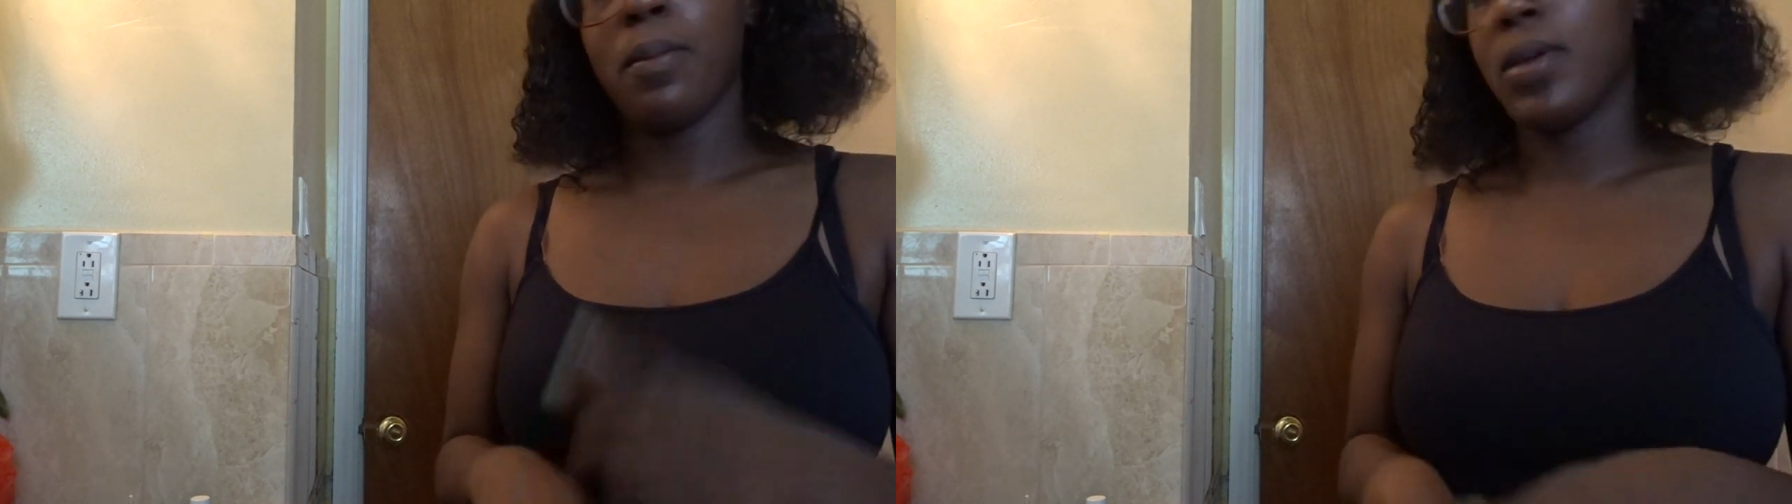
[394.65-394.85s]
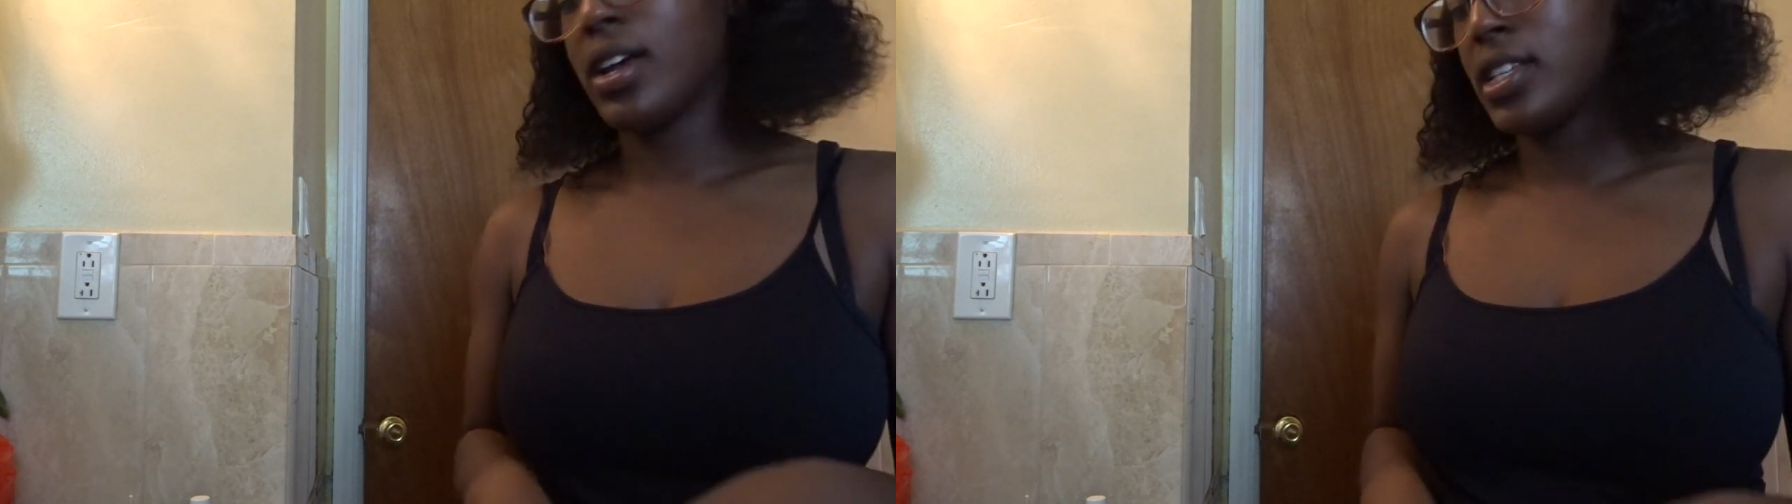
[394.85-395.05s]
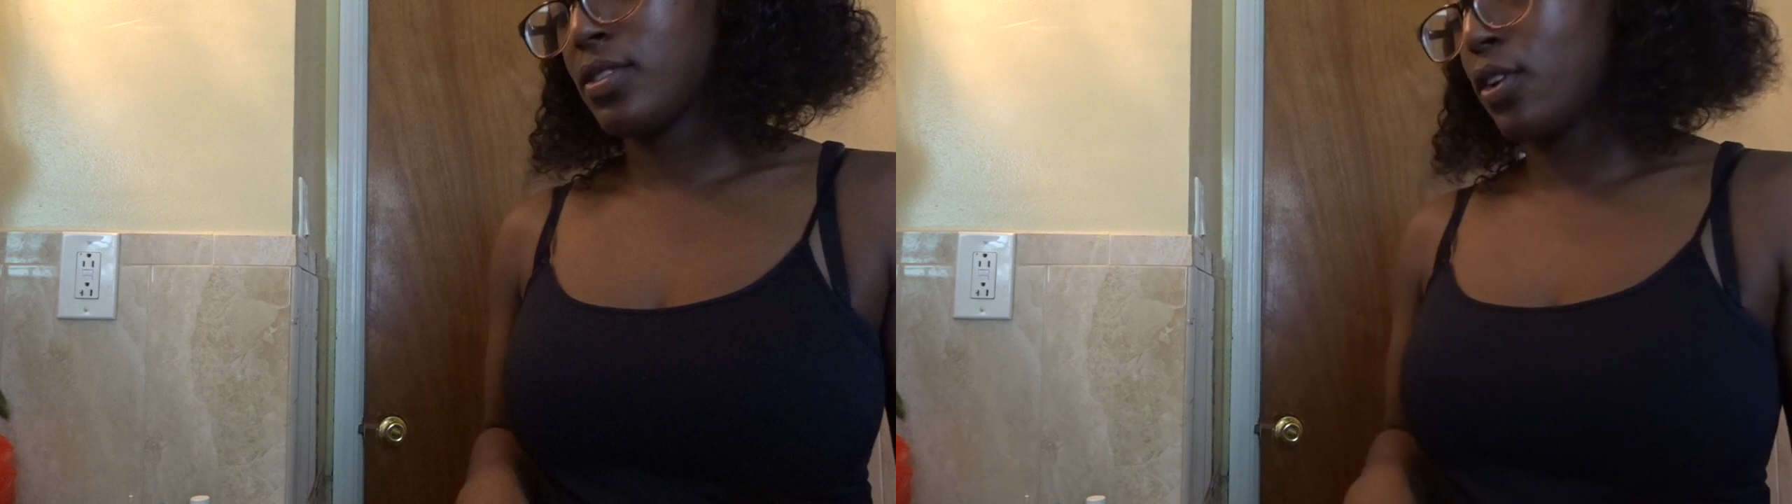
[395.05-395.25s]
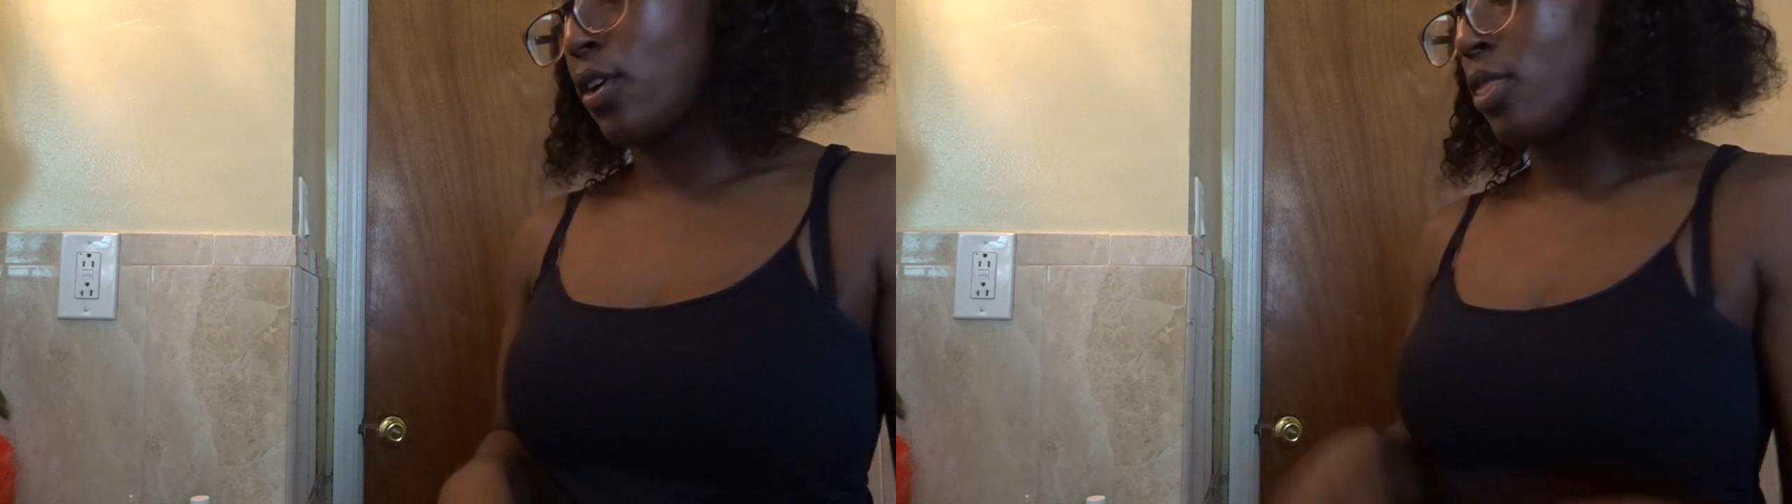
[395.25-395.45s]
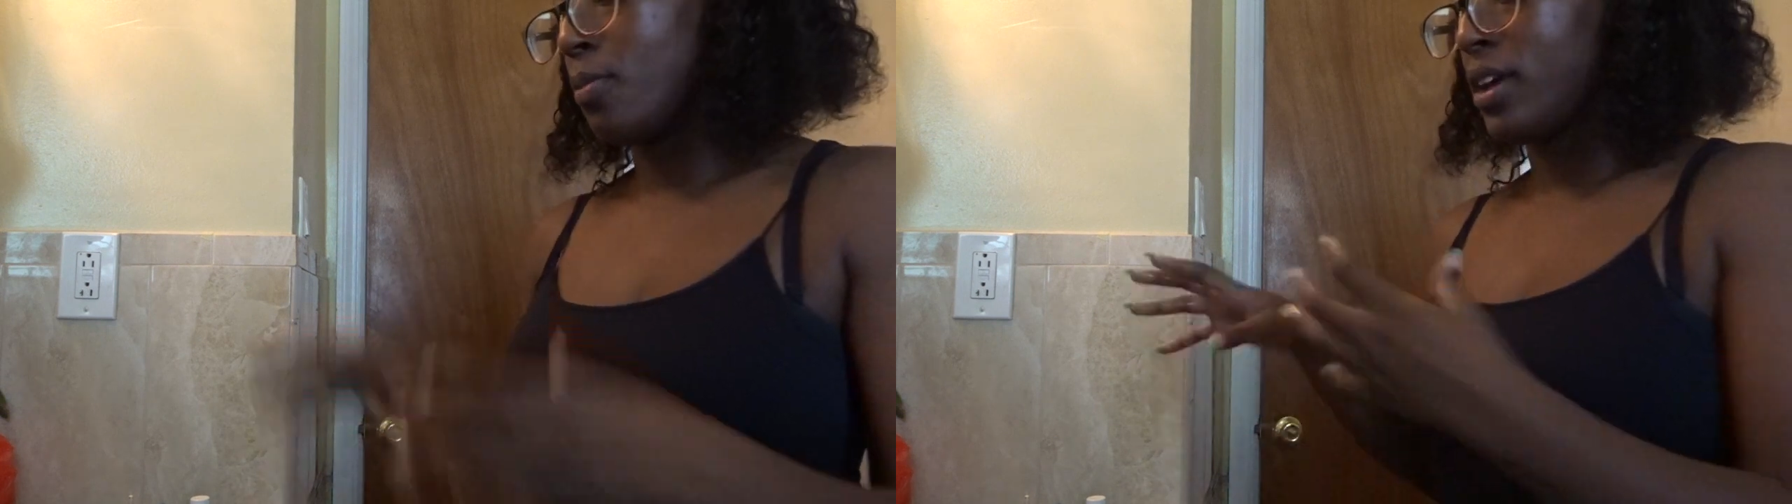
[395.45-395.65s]
because of
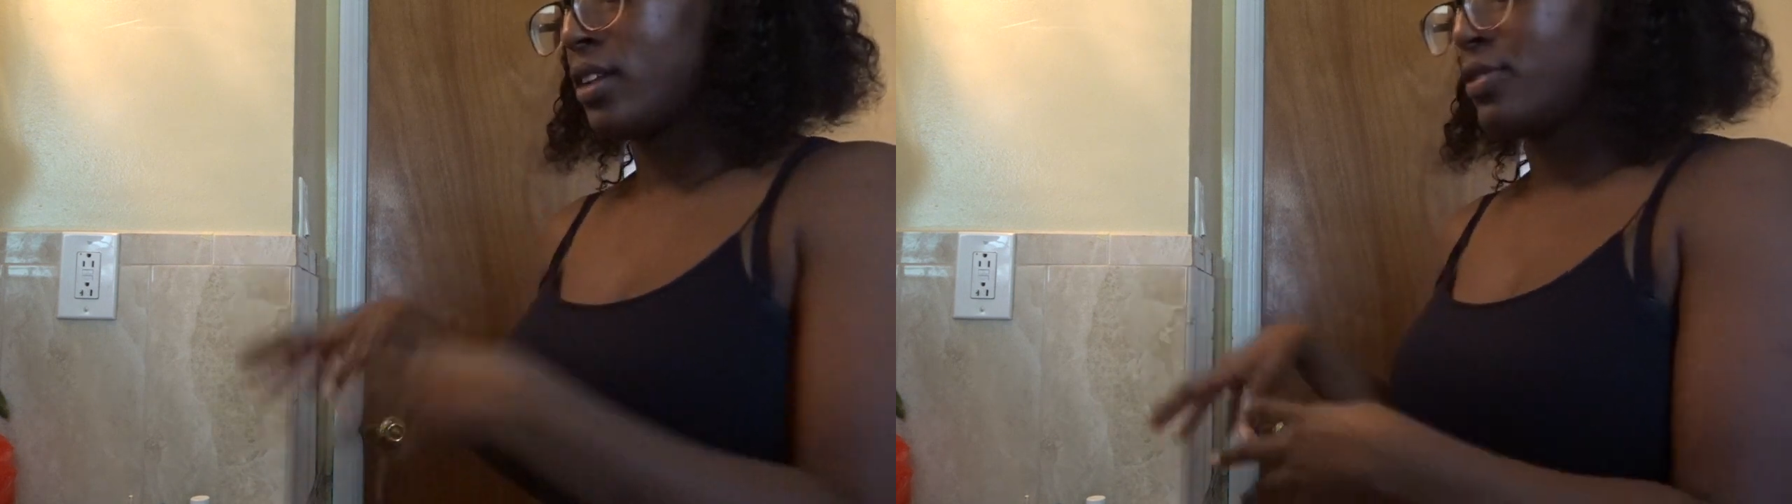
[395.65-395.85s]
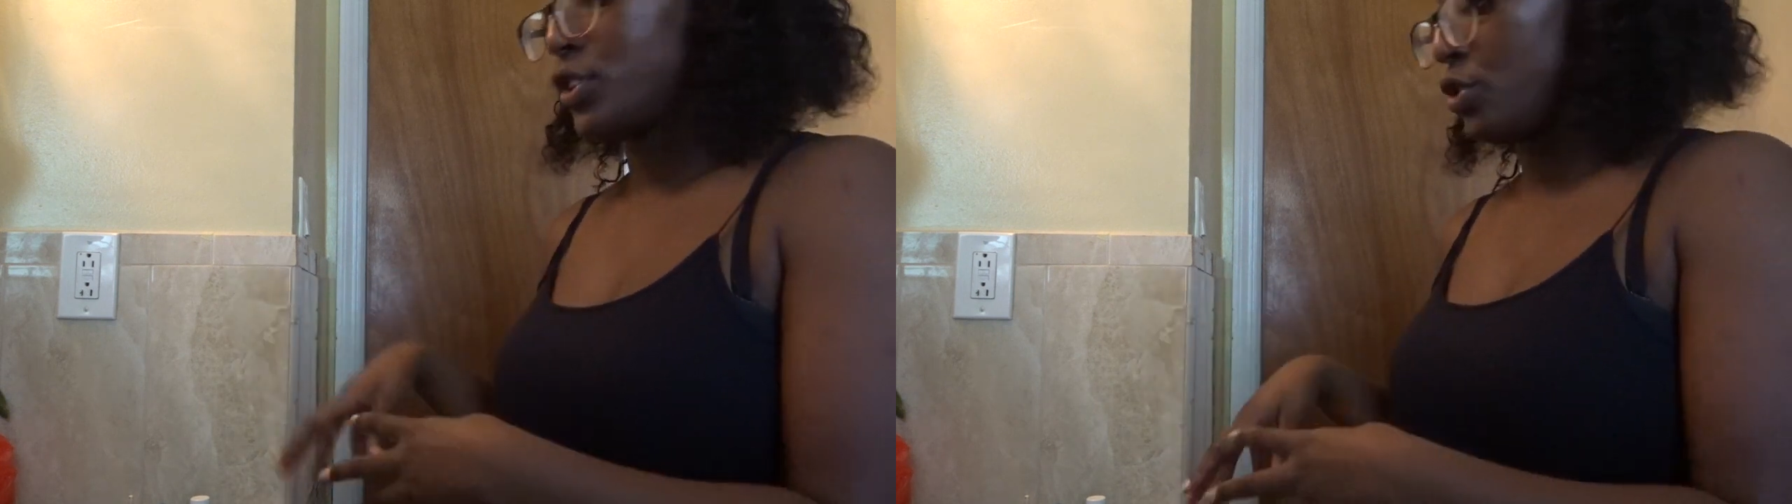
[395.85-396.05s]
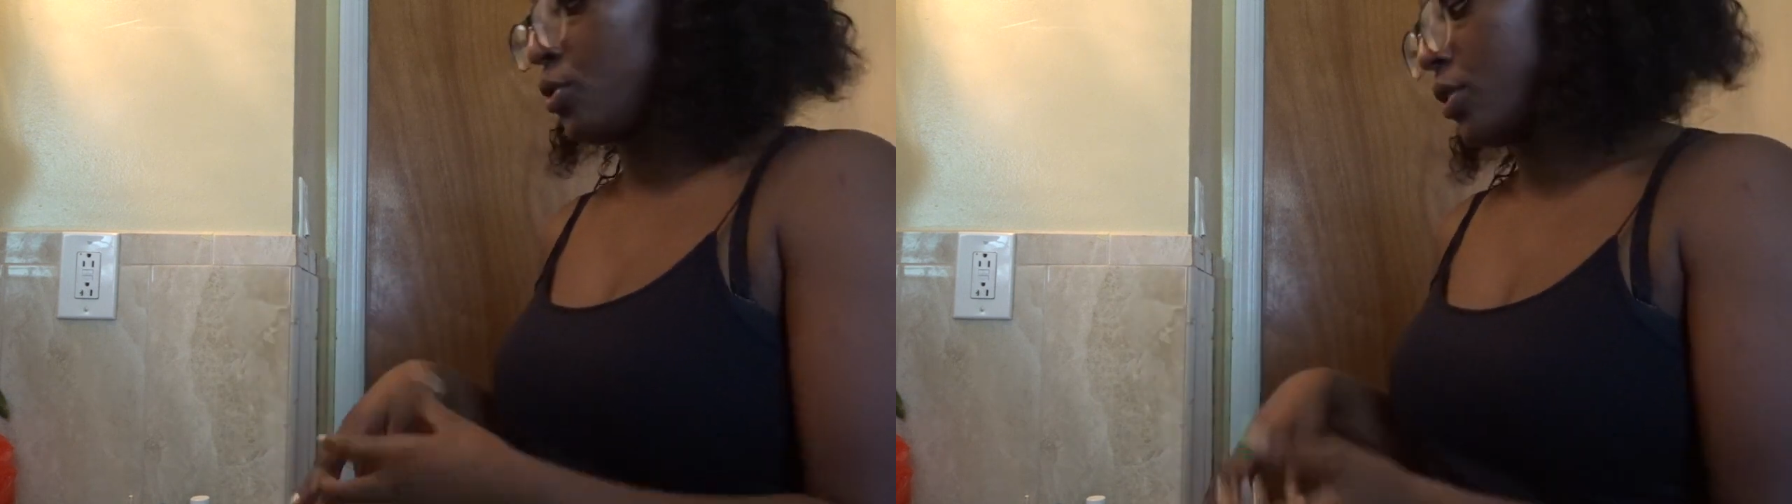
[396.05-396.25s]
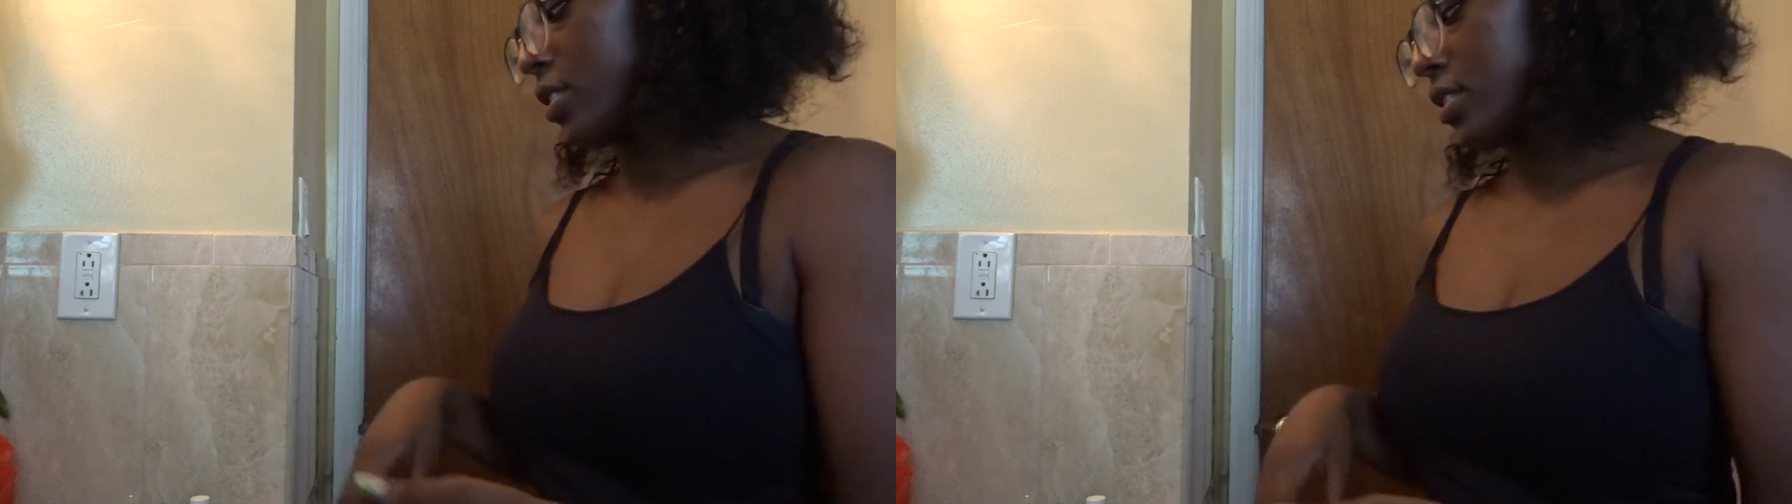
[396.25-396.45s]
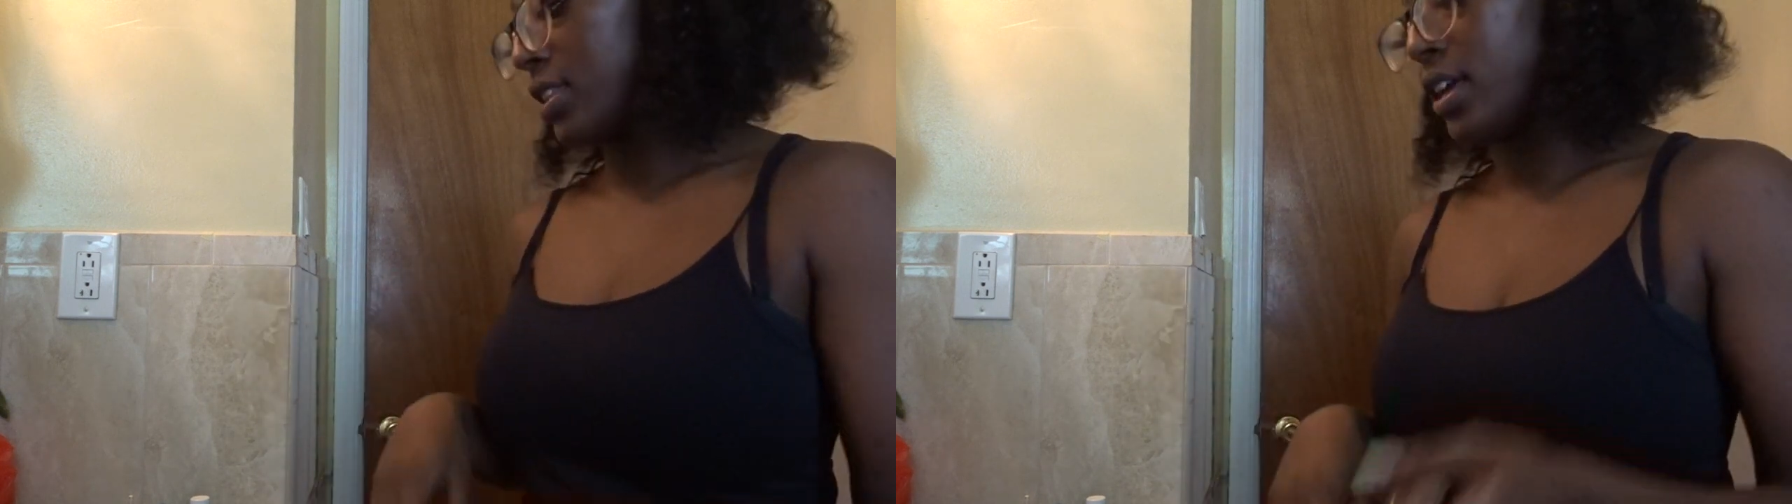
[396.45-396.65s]
all the beneficial
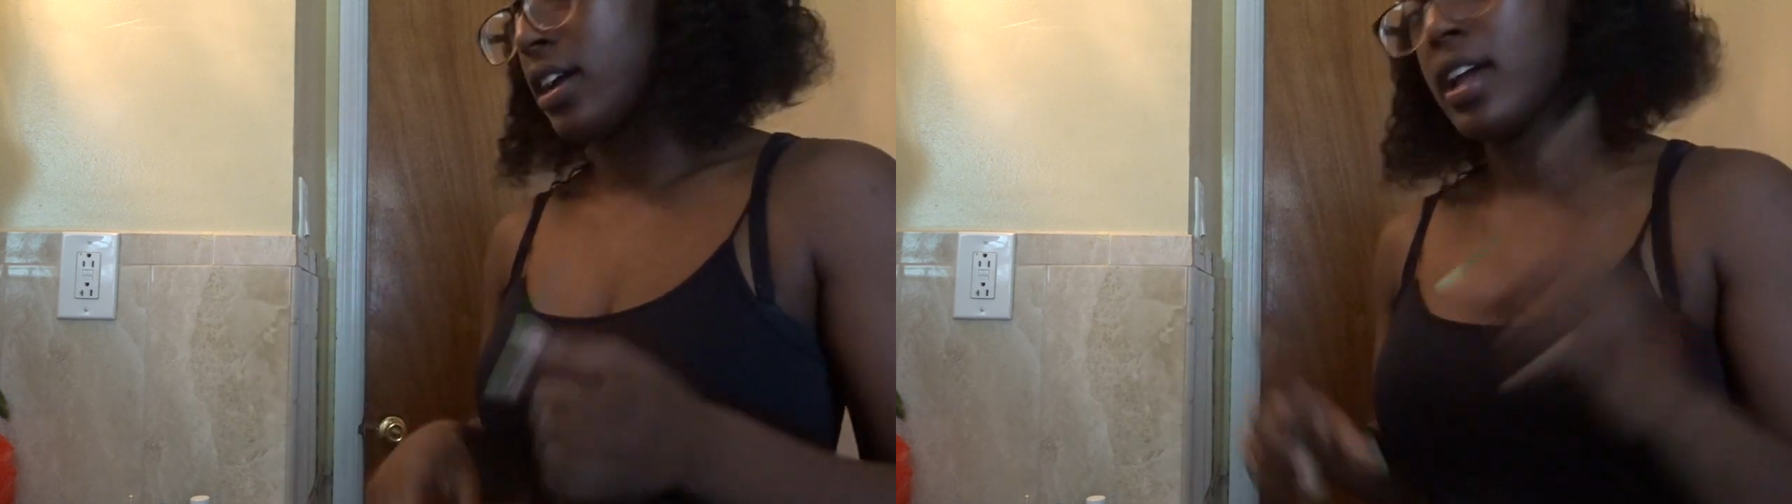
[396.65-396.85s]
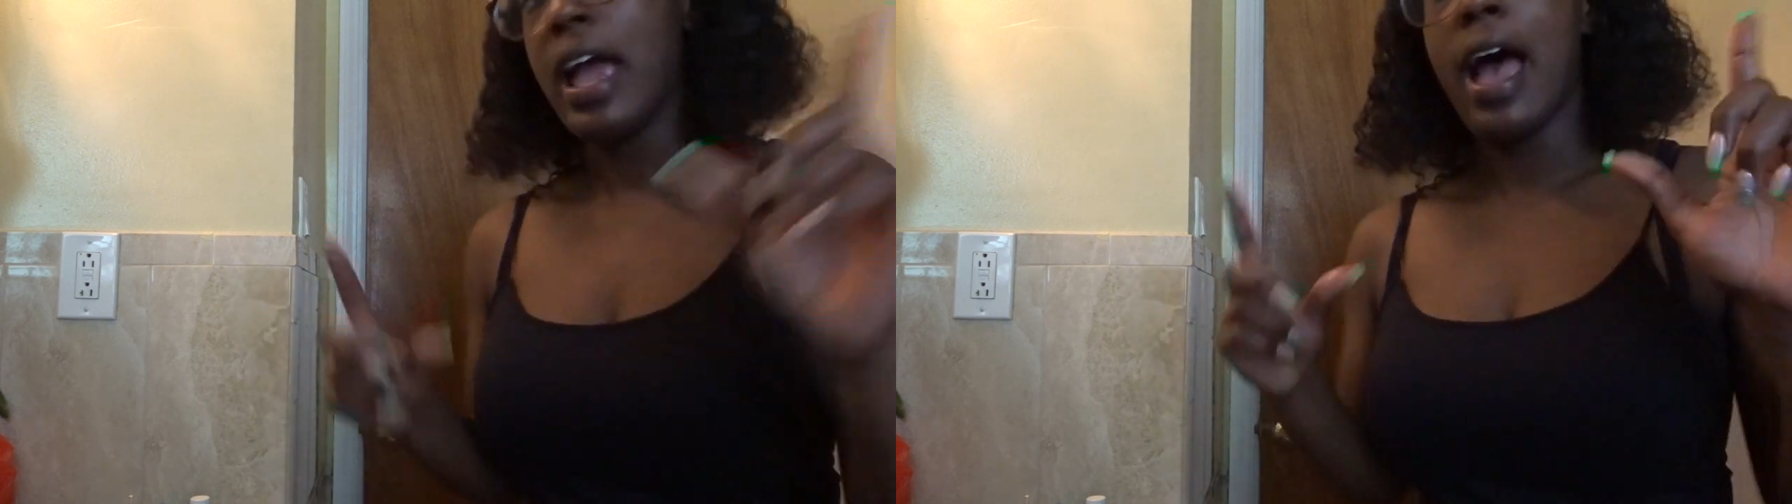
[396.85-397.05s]
oils in there.